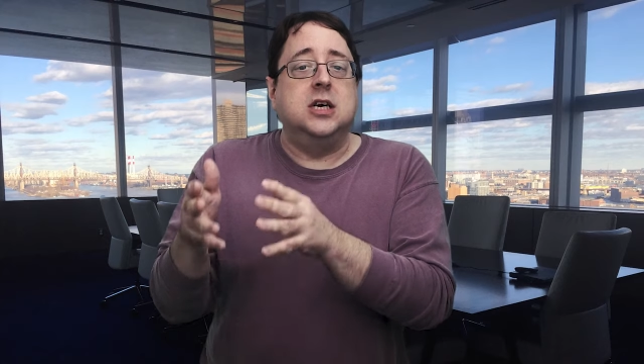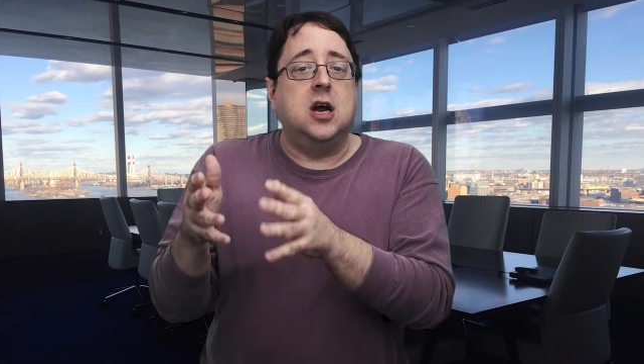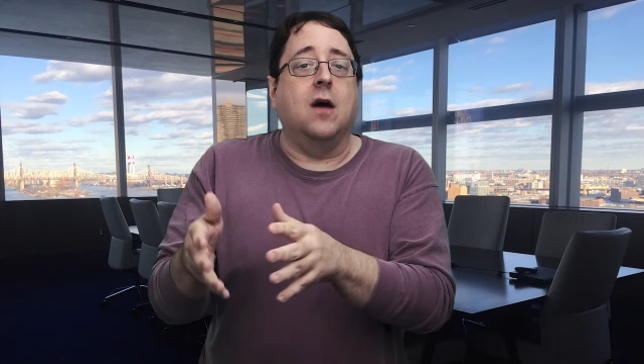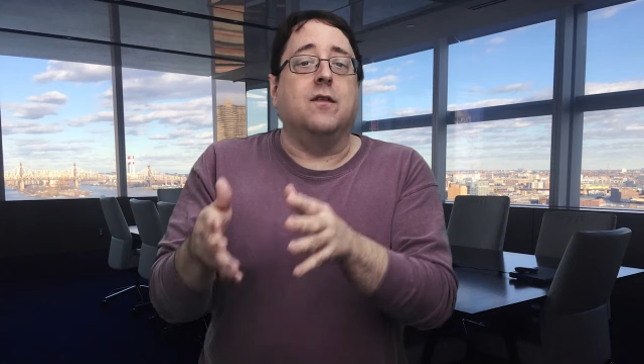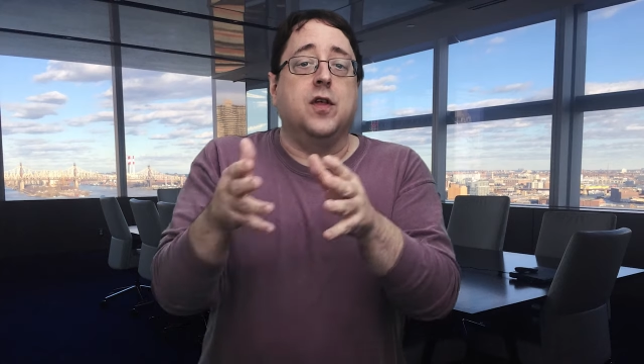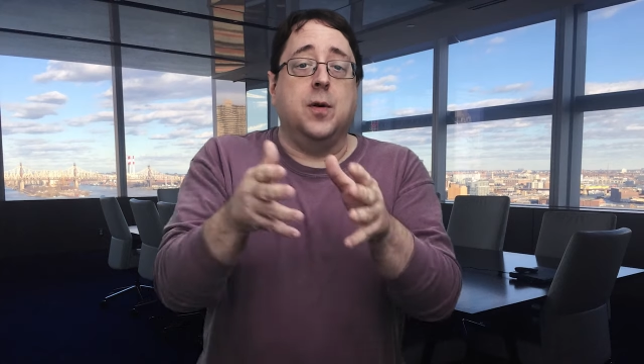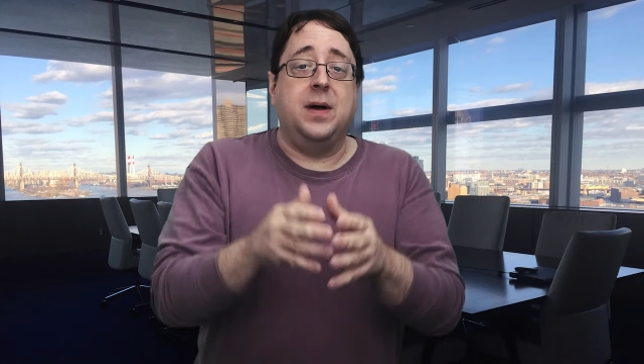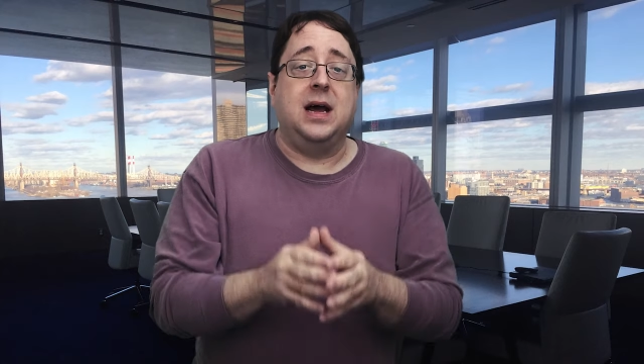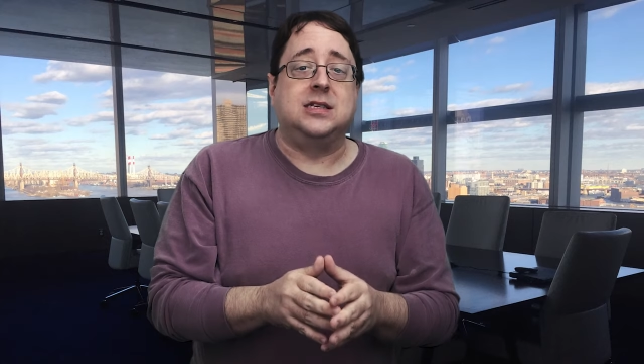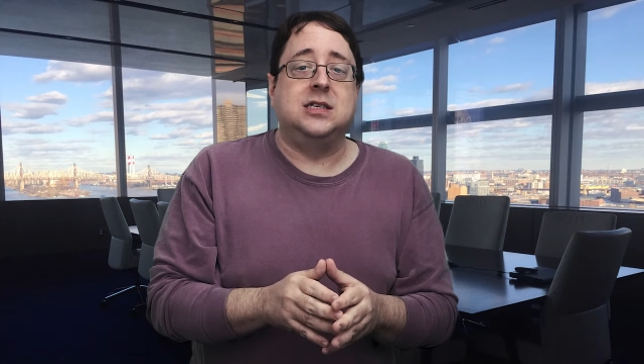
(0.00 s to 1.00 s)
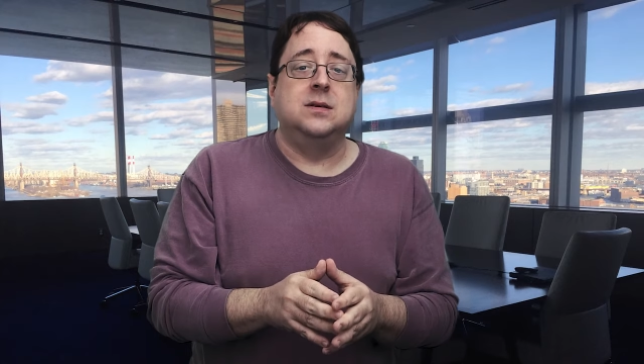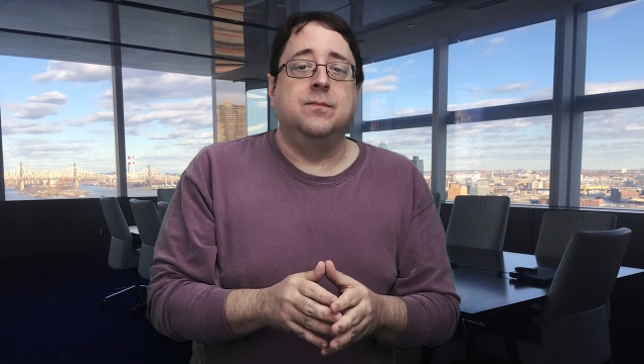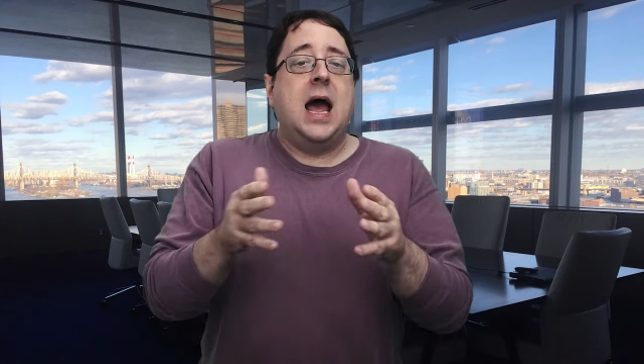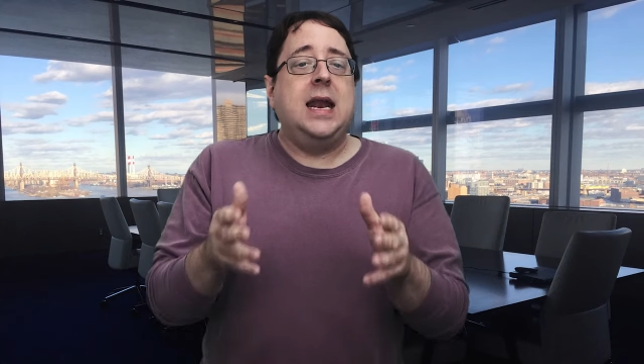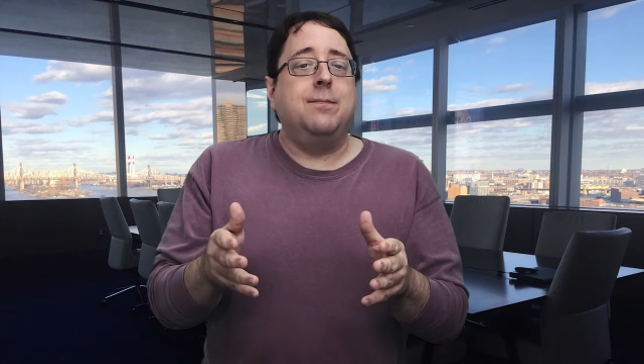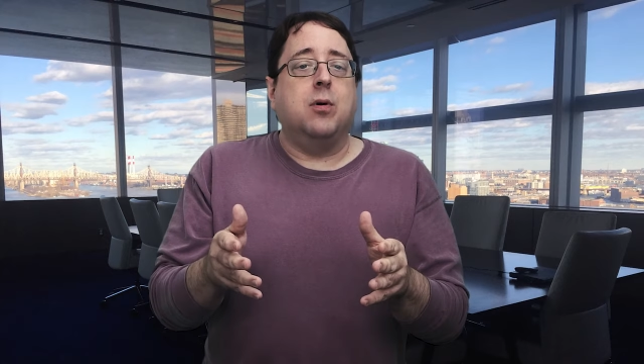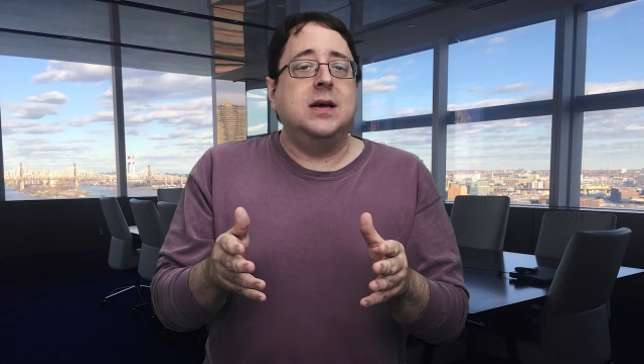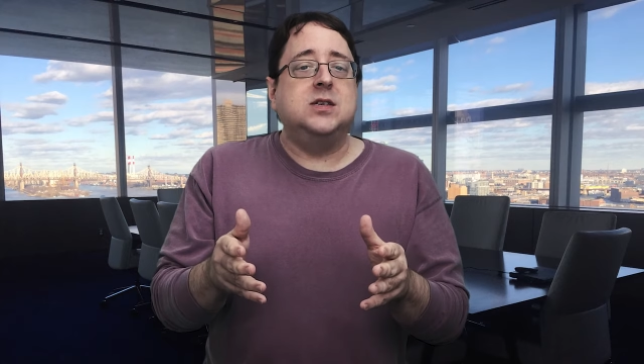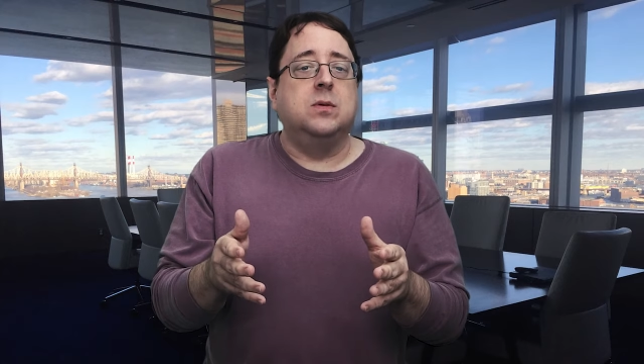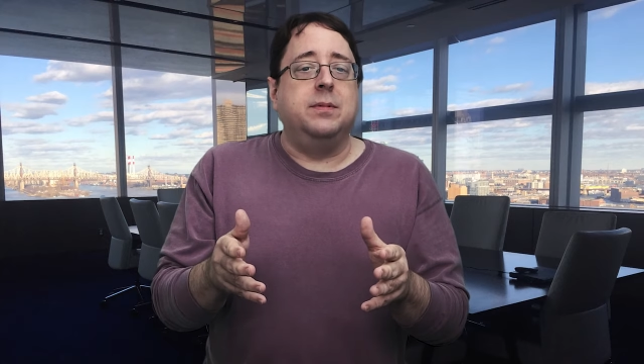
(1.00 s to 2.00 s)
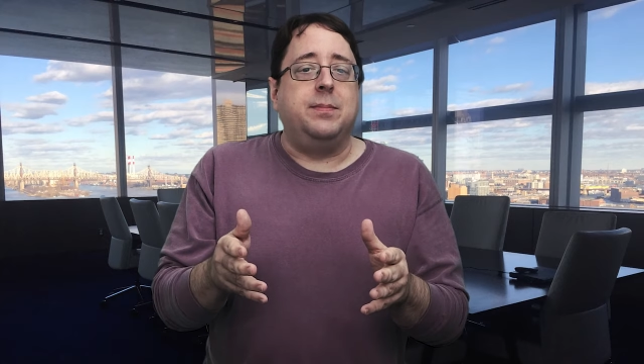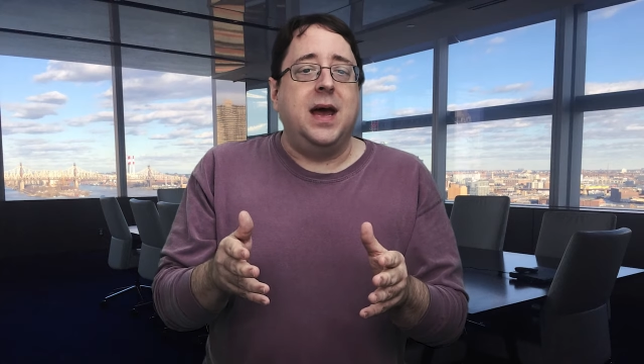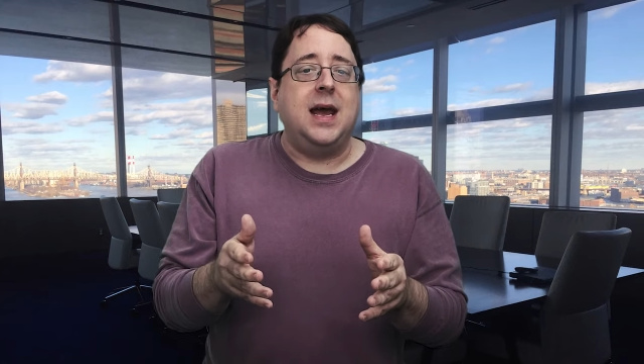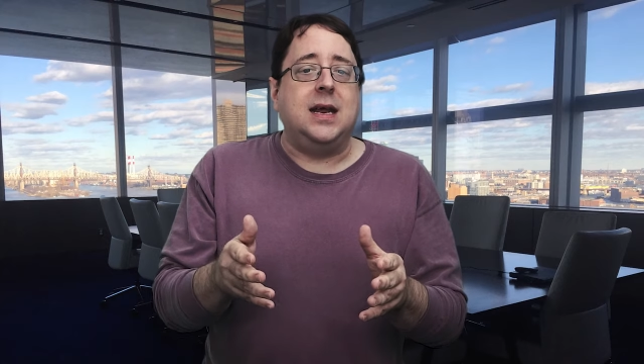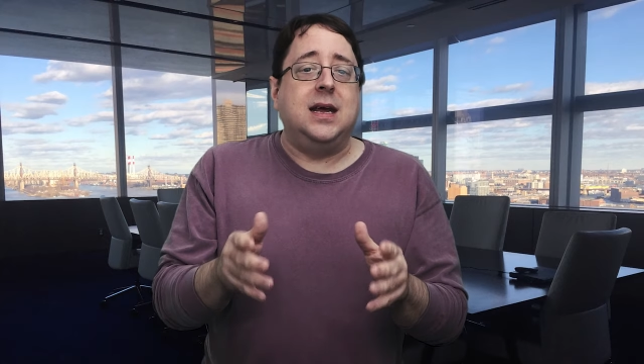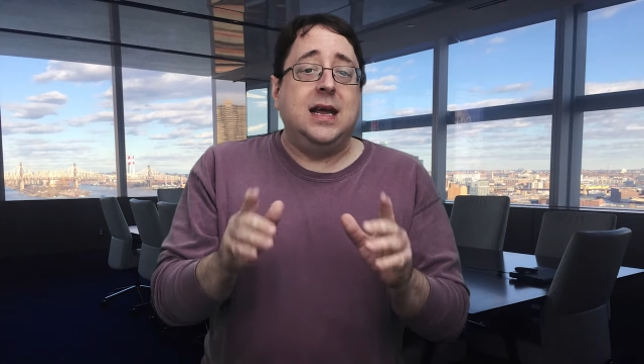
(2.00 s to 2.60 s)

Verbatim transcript: to cover their bets any price will be paid,